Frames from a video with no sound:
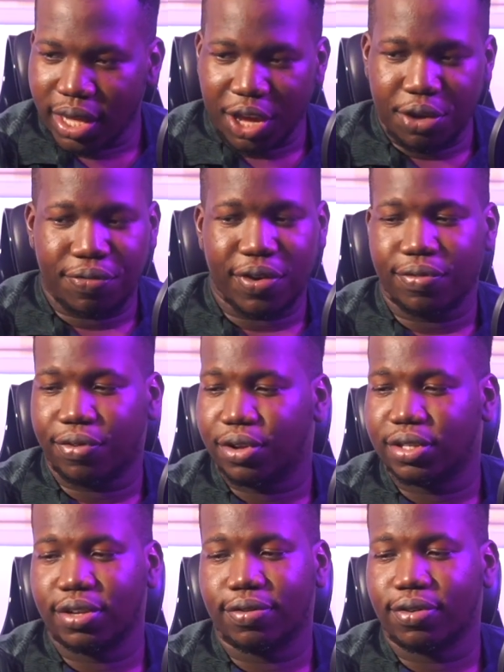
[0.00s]
can you fend for
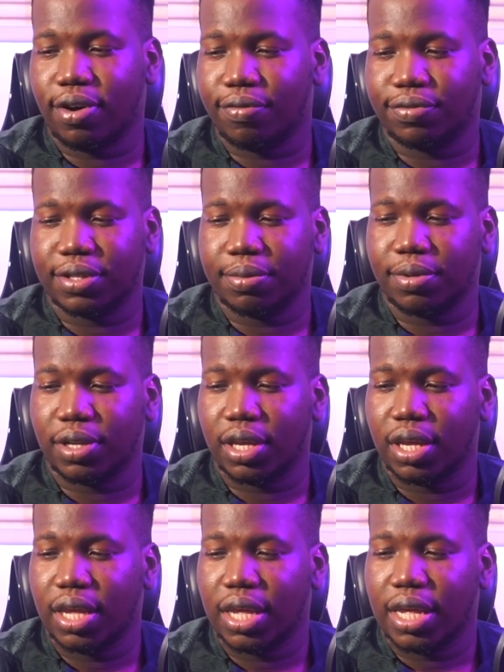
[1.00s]
yourself
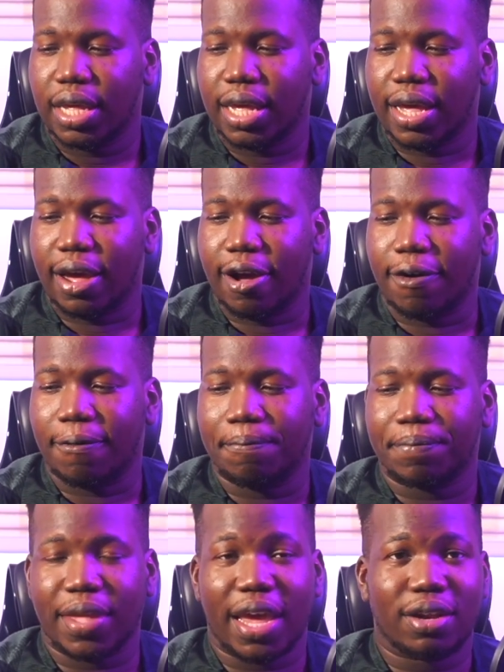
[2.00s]
comfortably?
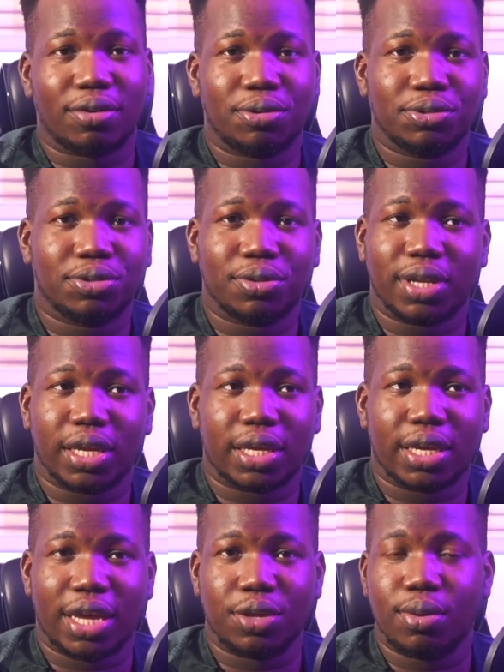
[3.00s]
And also,
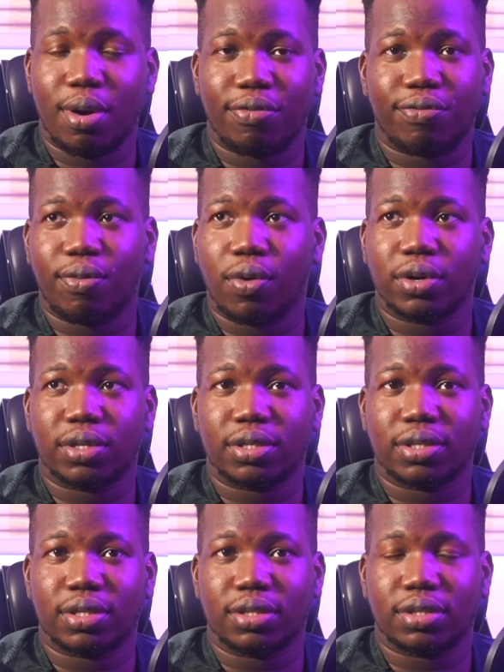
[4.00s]
can you afford
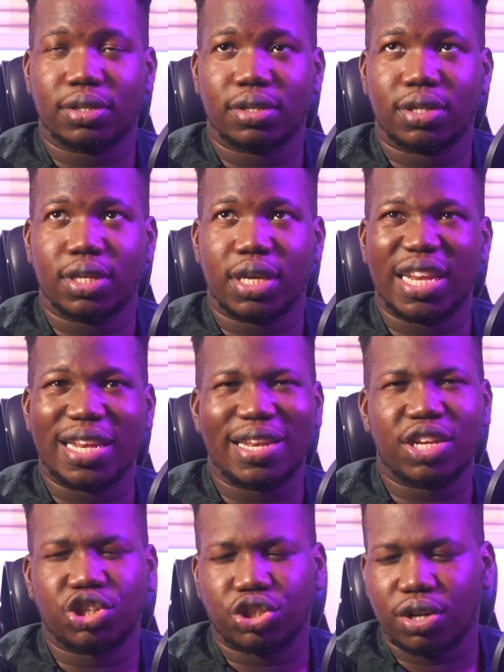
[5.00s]
the
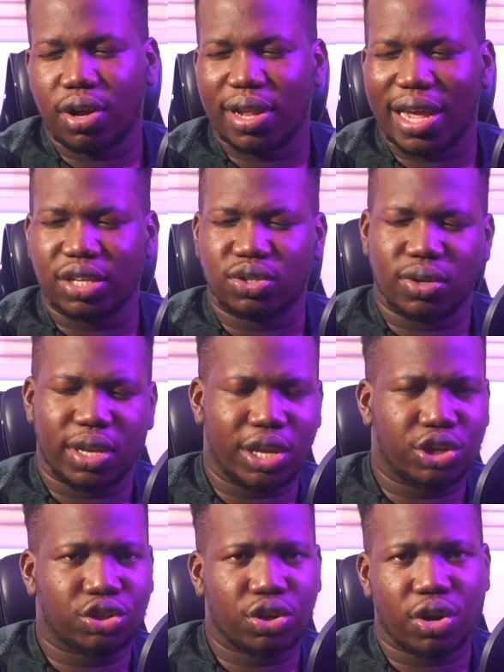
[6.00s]
initial
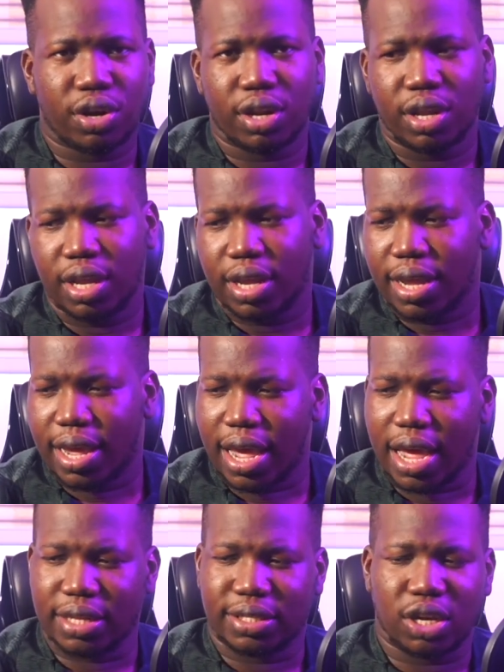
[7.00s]
isolation
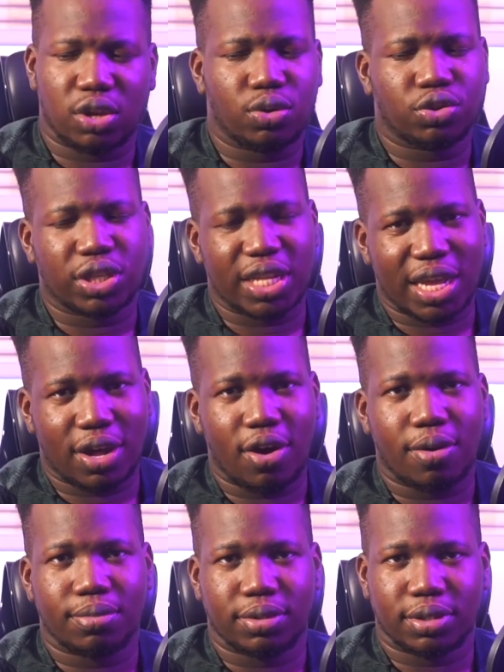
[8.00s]
and seclusion that
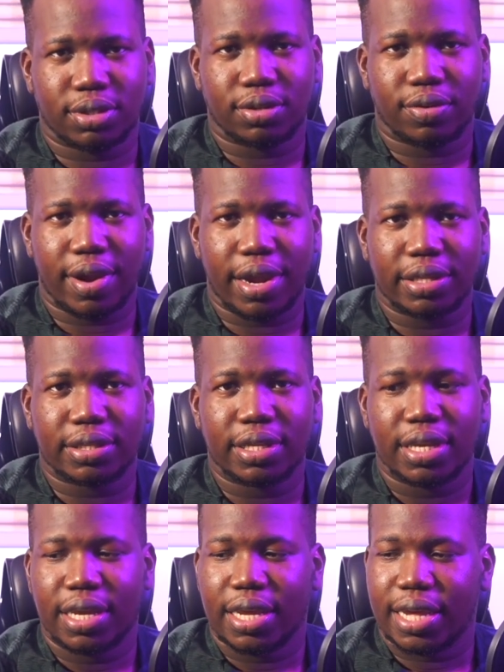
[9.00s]
comes? Right?
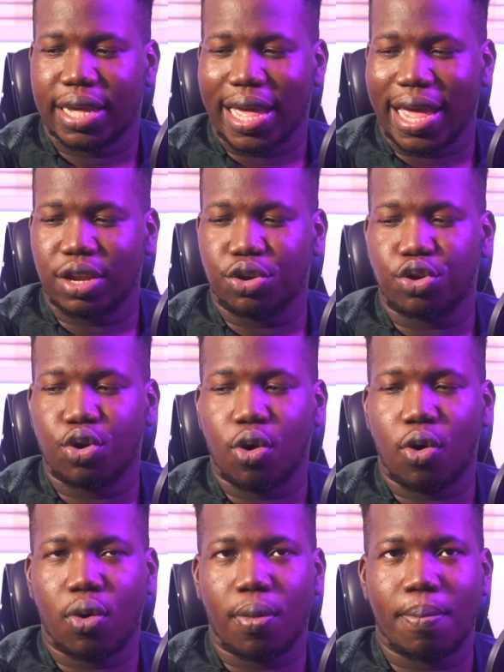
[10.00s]
Can
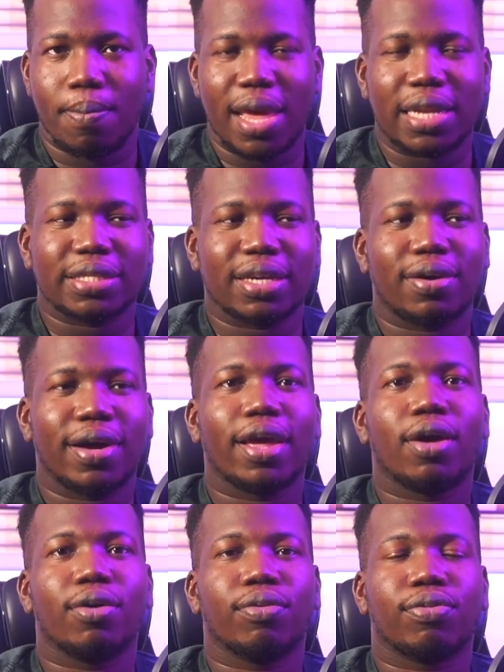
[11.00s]
your mental
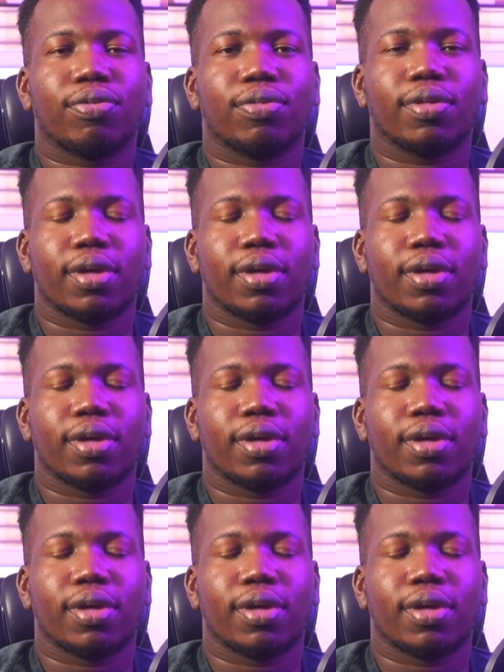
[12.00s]
health